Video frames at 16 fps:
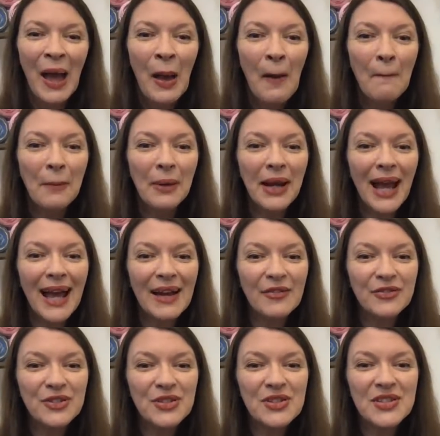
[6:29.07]
But I
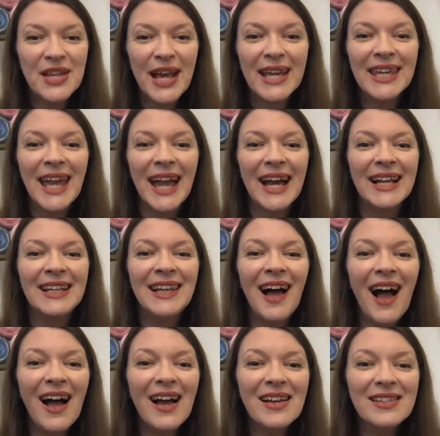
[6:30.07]
have to say, yeah,
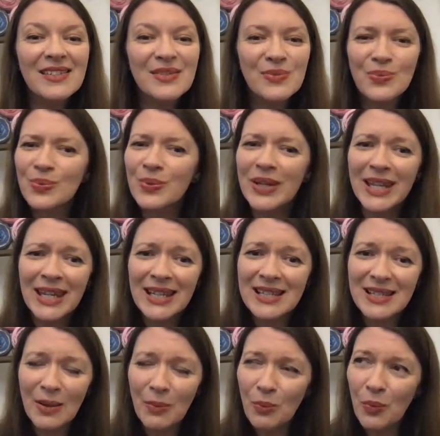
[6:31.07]
last week
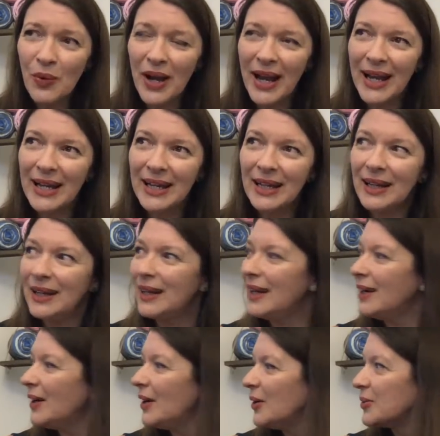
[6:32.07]
somewhere,
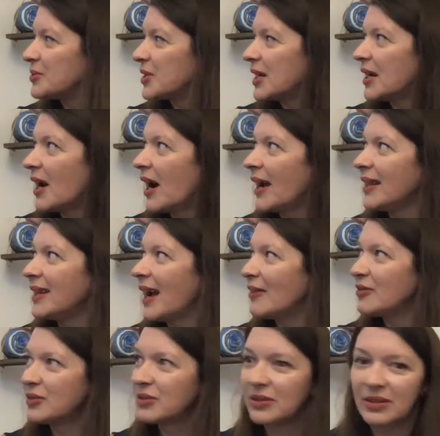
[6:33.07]
oh dear, I
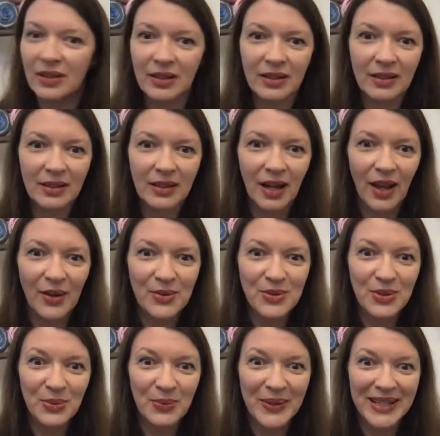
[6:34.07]
haven't closed
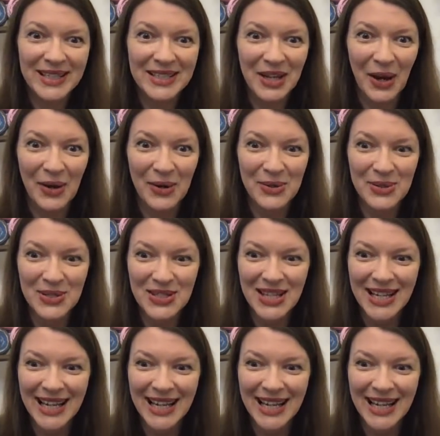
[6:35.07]
the windows.